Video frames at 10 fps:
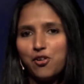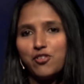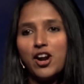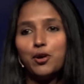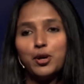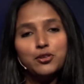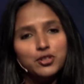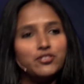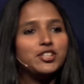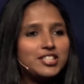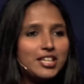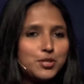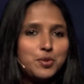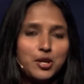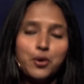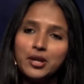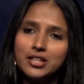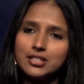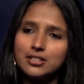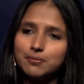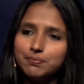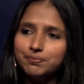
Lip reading: of our universe as we know it.